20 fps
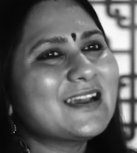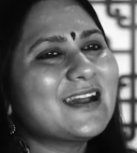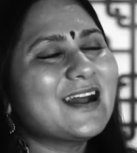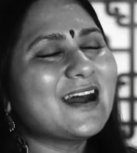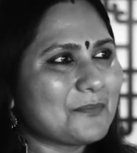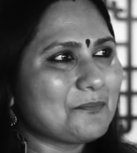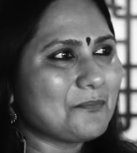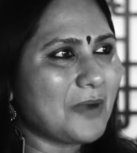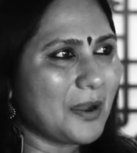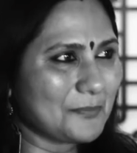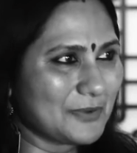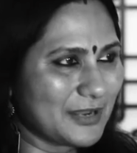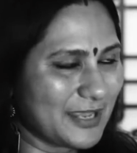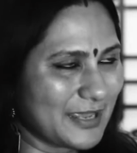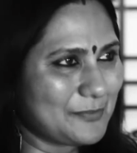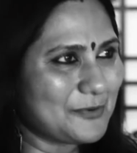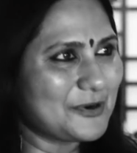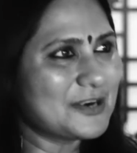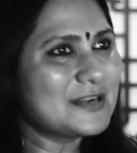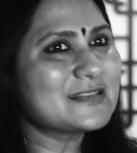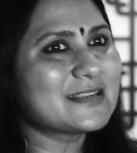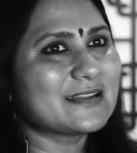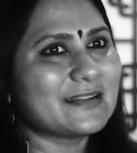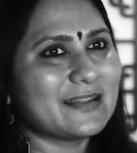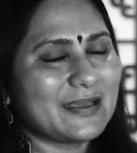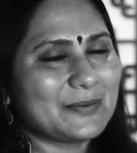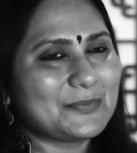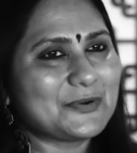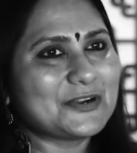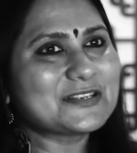The mom labors
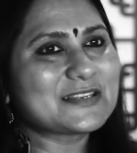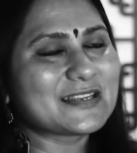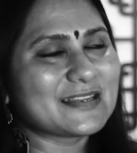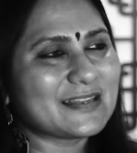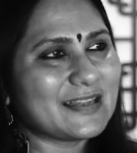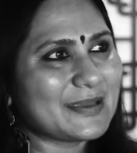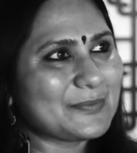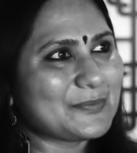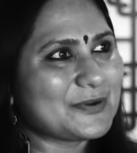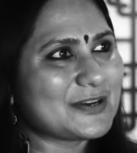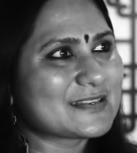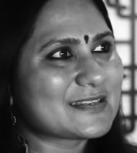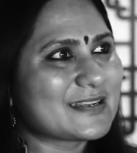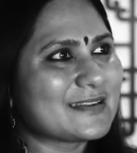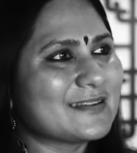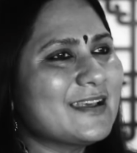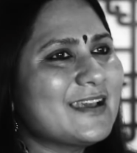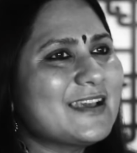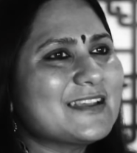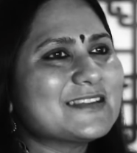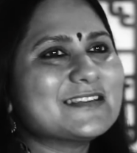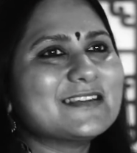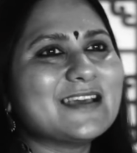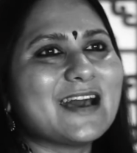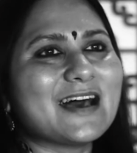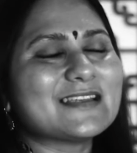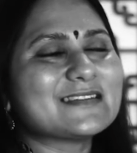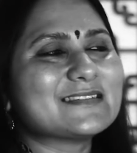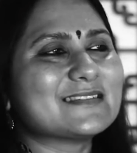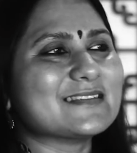and labors and labors, and she
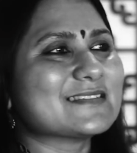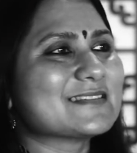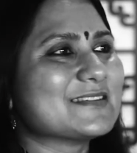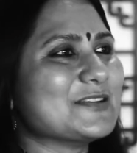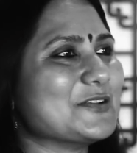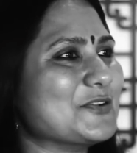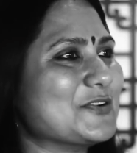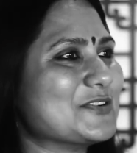has this,